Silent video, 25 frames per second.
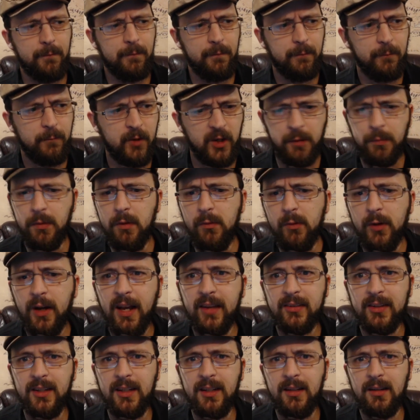forgive me for
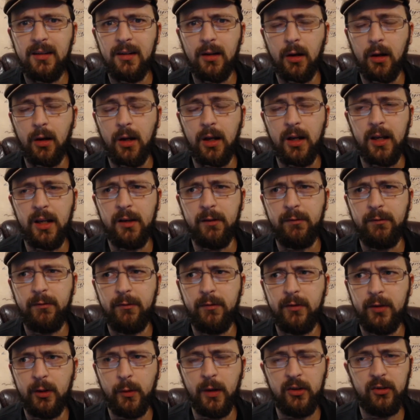asking if
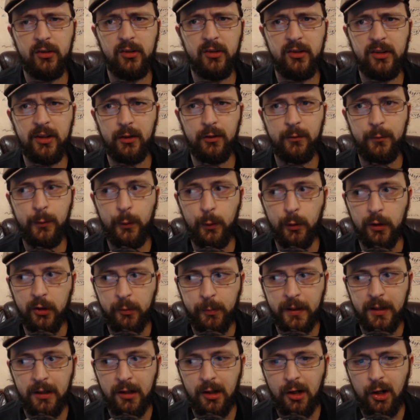the question sounds foolish,
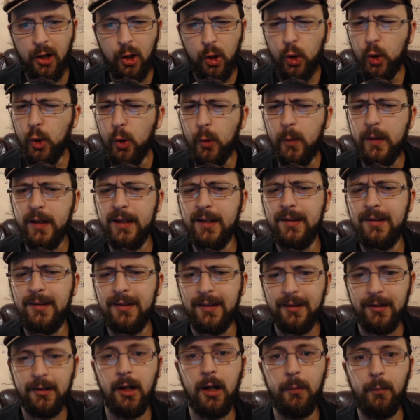but who is
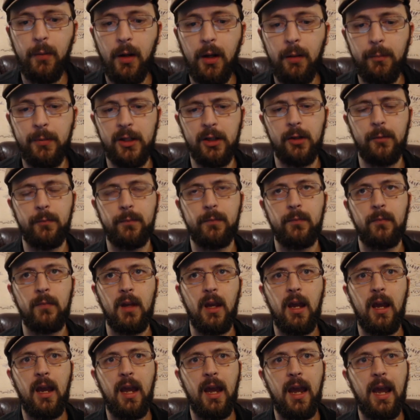Tom Bombadil?
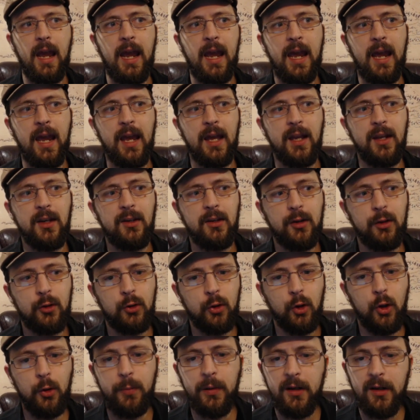And
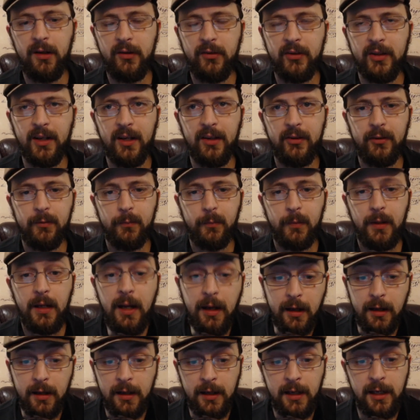Goldberry says,
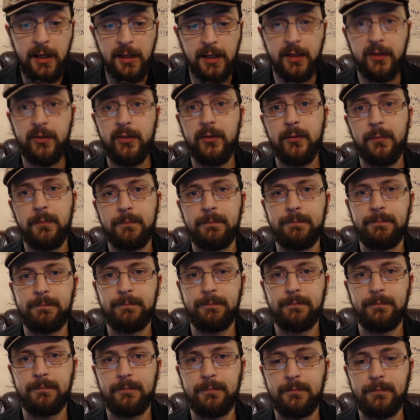he is.
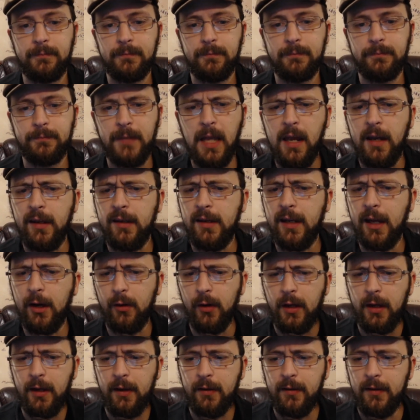
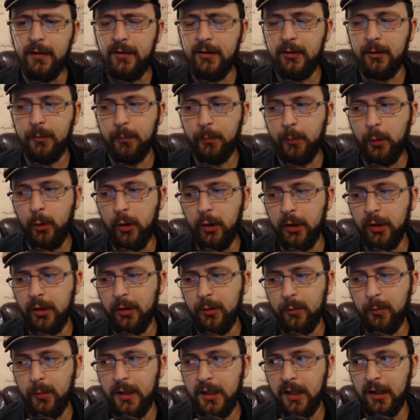Now, this is
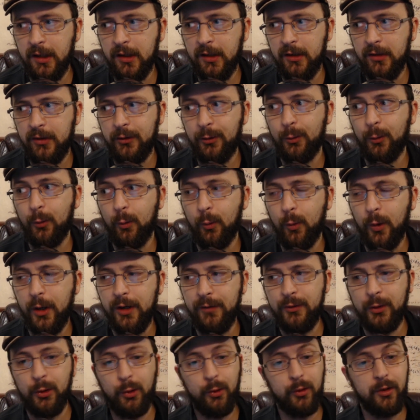important because one
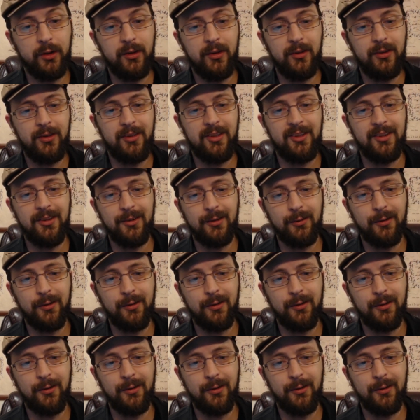of Tolkien's